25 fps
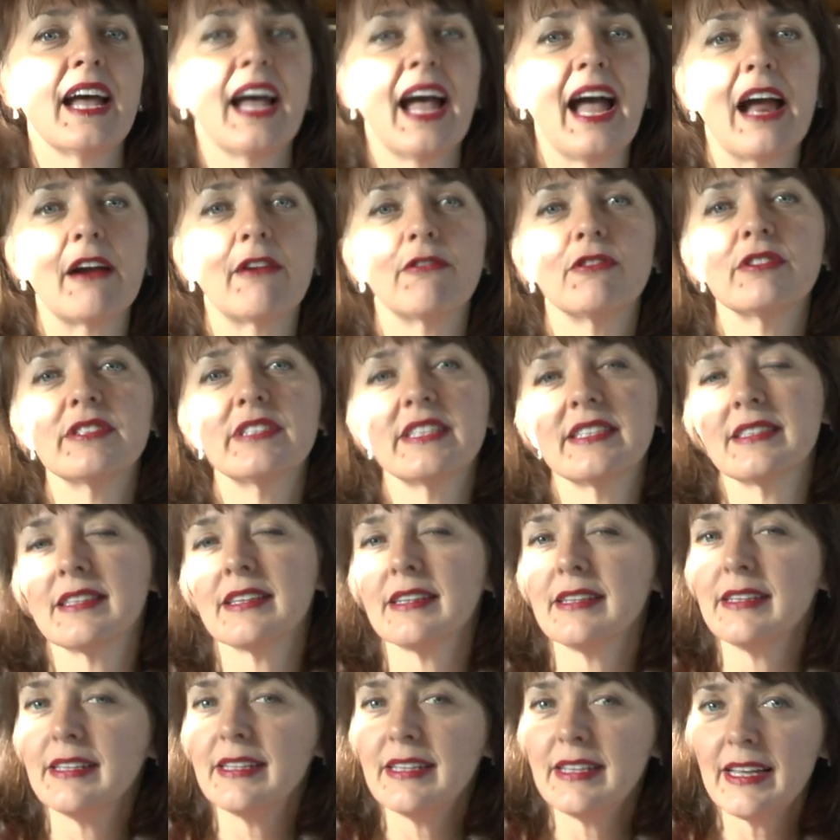heralded
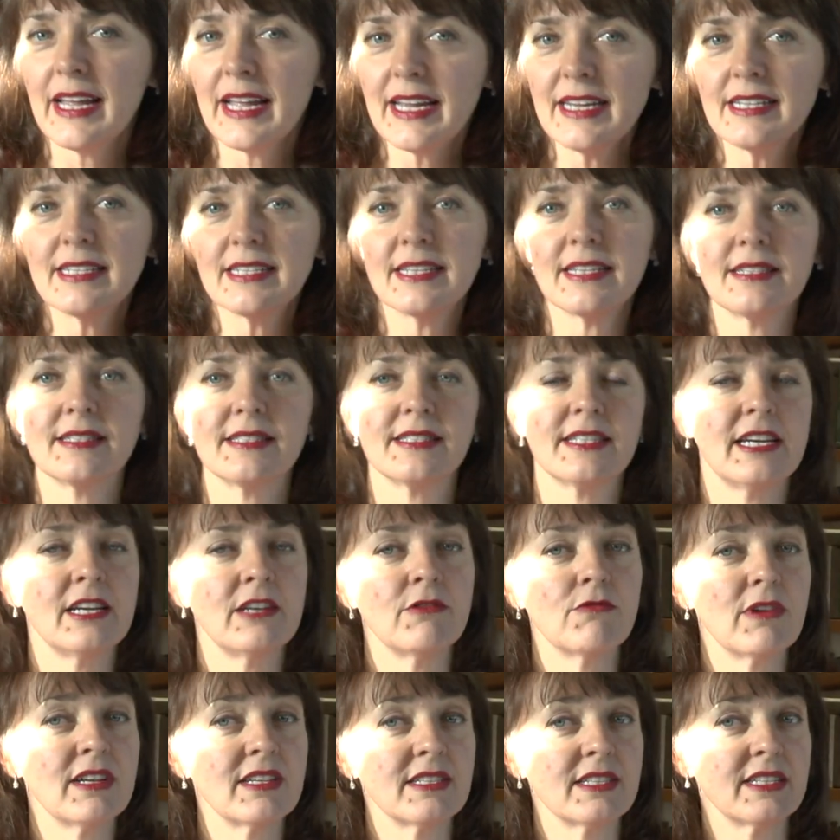the latest
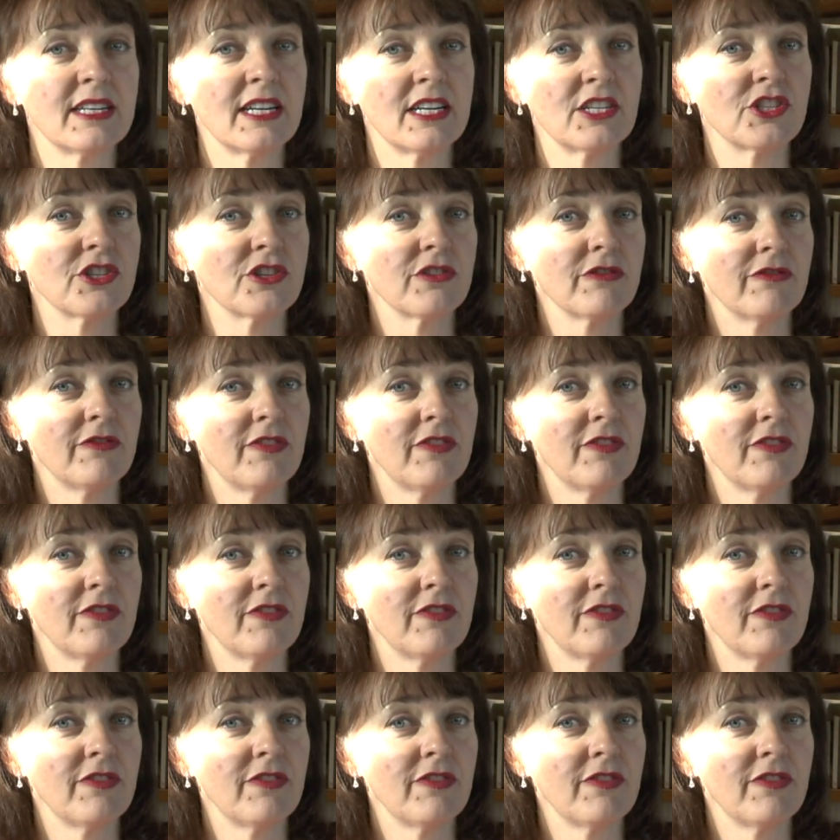in residential